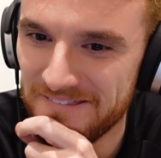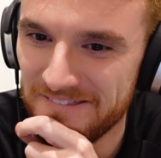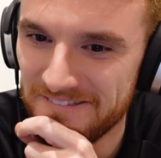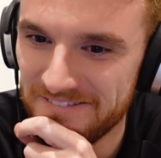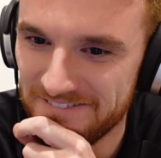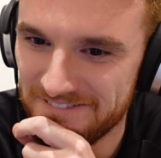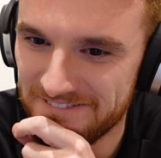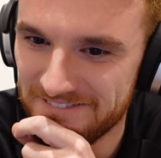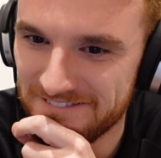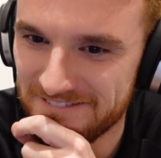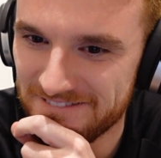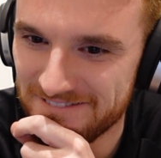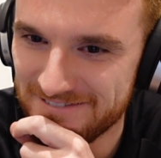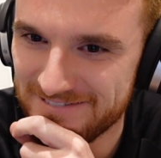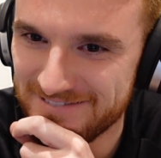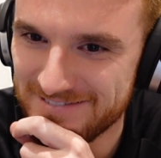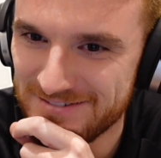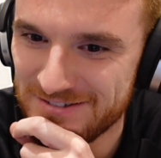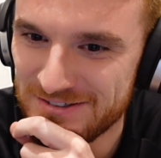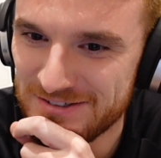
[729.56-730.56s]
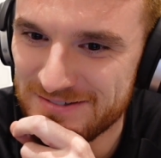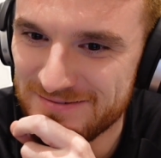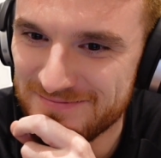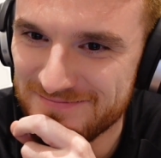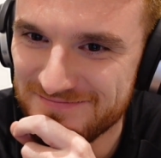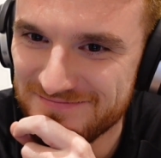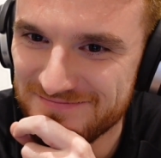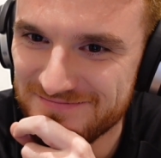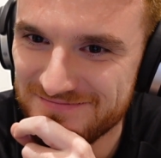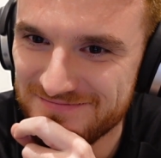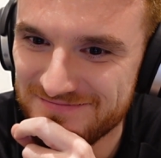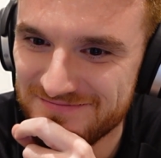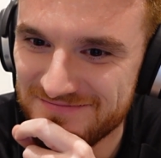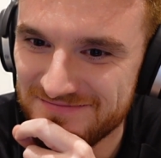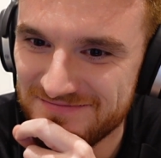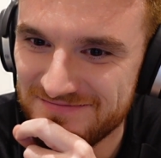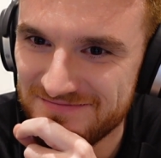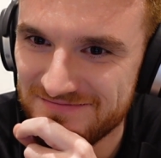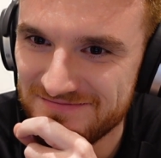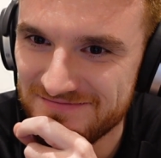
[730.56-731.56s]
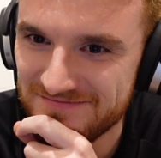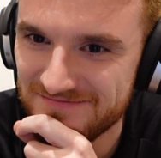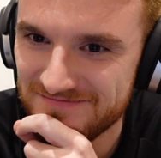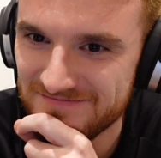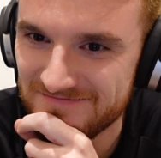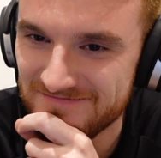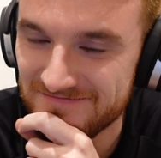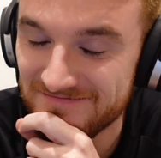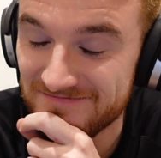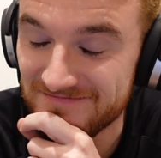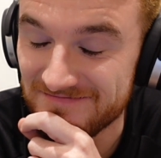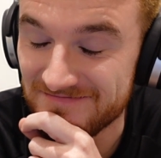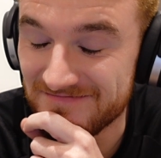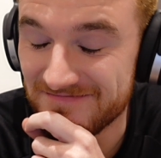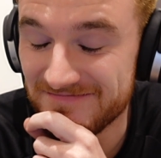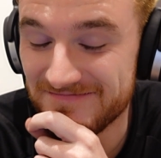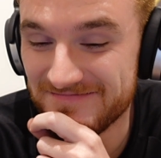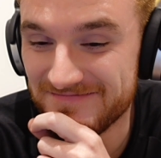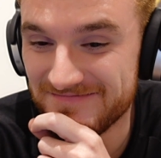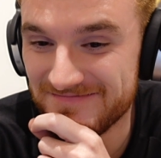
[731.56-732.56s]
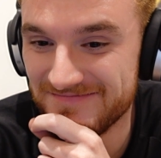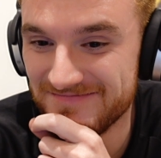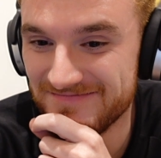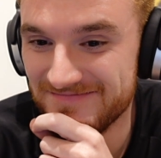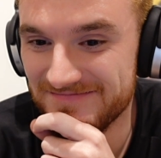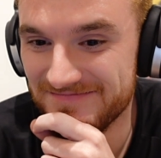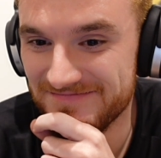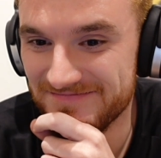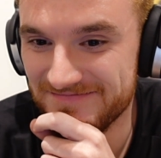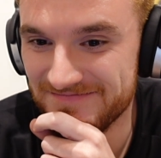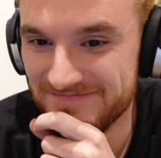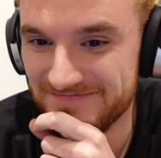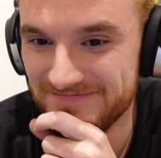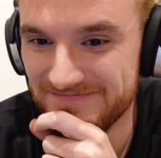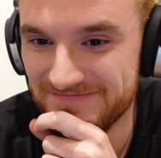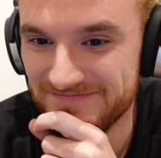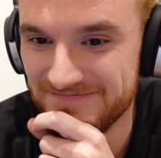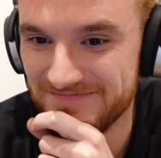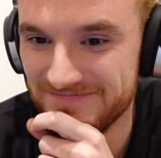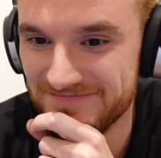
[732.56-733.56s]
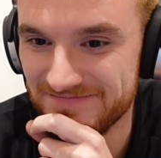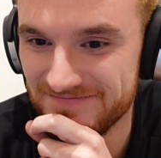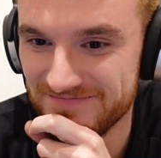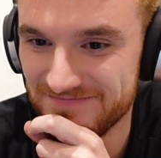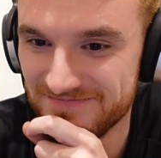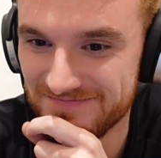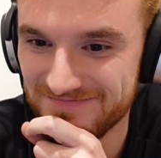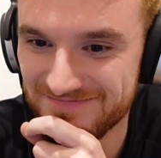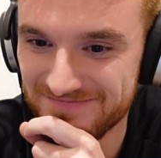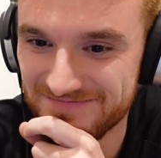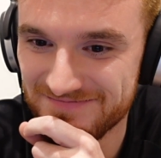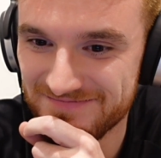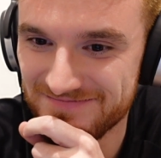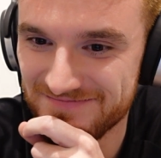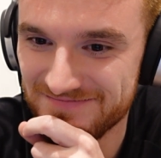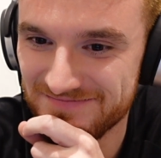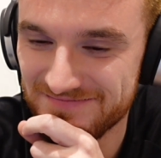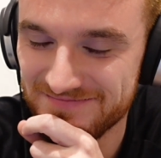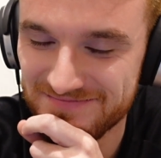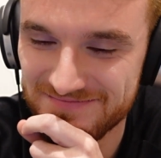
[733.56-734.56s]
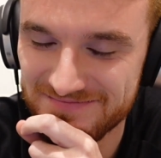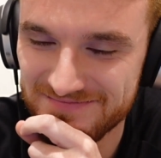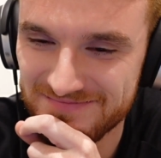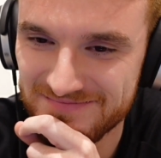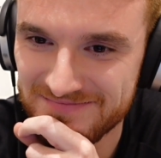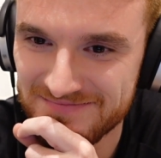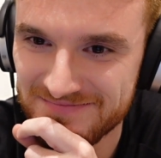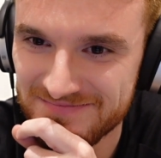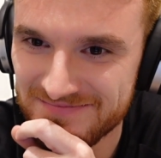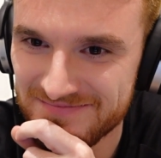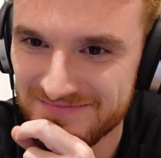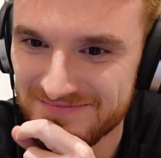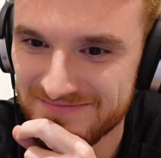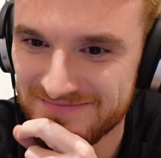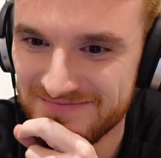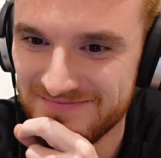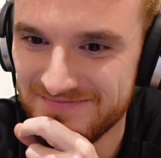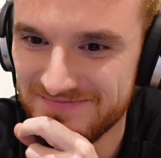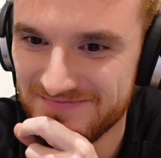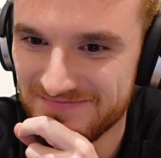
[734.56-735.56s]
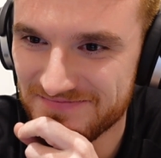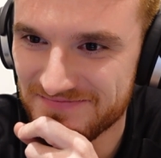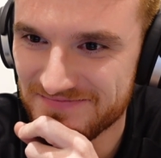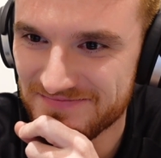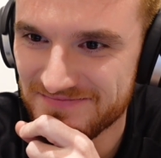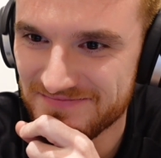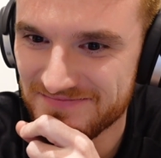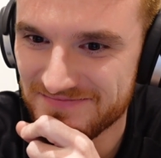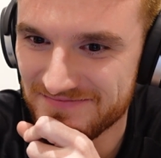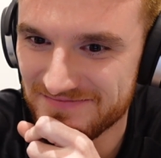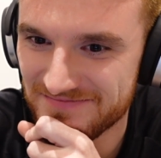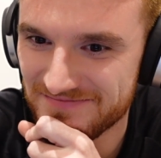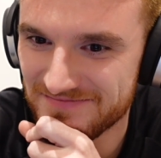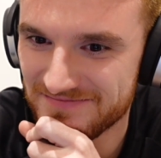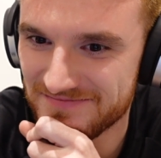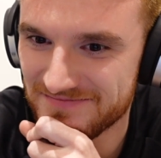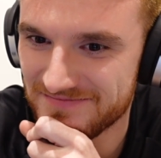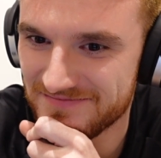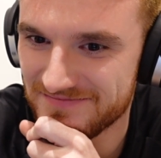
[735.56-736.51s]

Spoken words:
No words are spoken by the person on screen.